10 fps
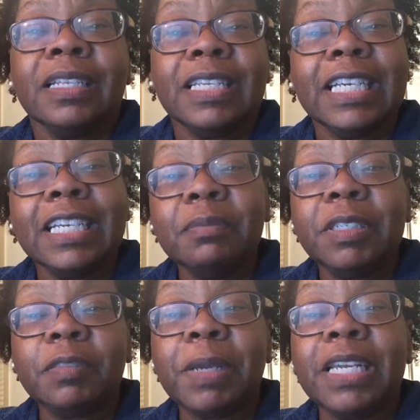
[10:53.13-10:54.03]
The inn
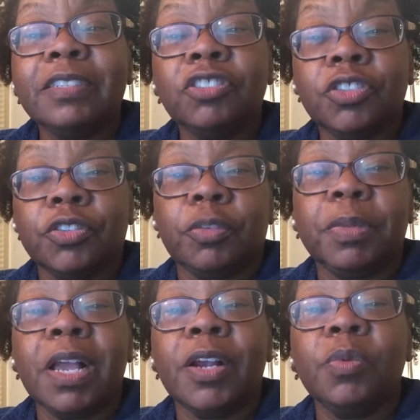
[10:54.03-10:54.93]
must pay the sugar
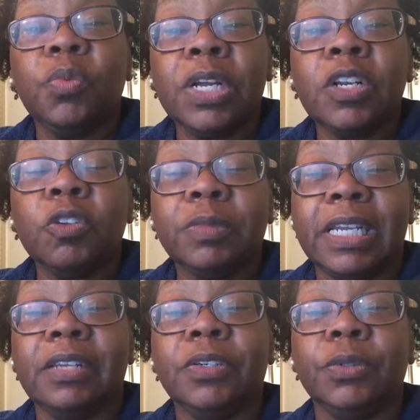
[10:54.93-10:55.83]
supplier what
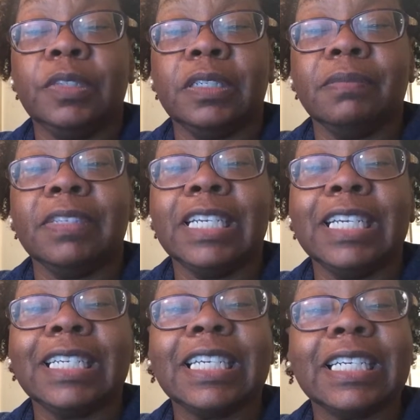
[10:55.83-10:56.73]
Hometown owes it. The
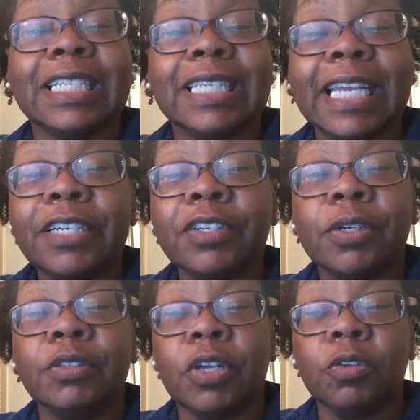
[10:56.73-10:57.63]
inn can later
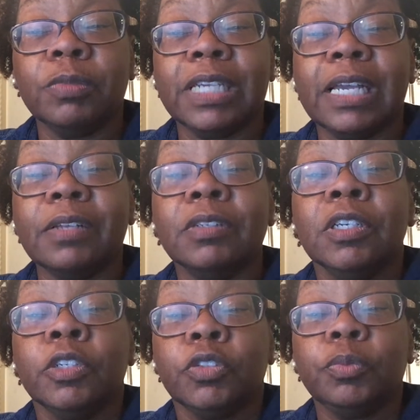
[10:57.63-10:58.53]
go to Hometown
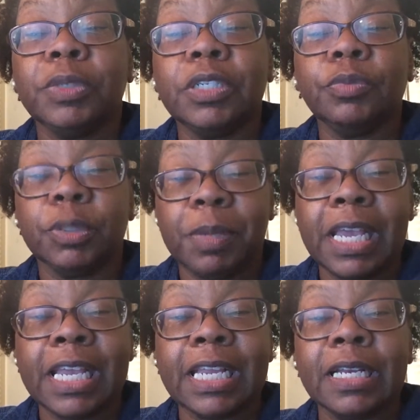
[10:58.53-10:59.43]
to be
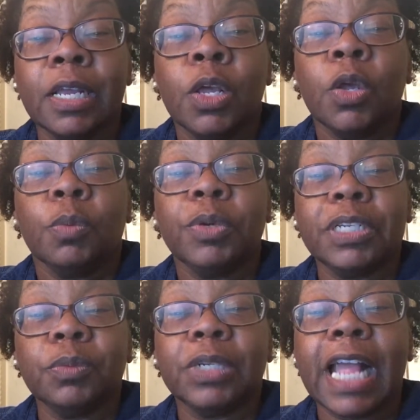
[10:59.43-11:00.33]
repaid, but
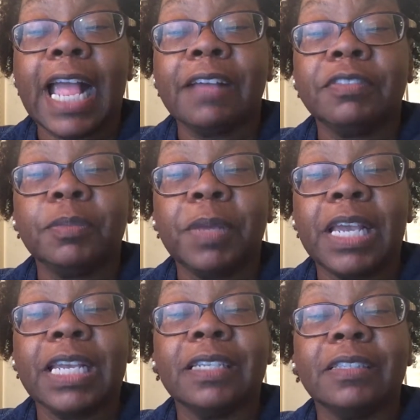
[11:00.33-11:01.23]
it would have to pay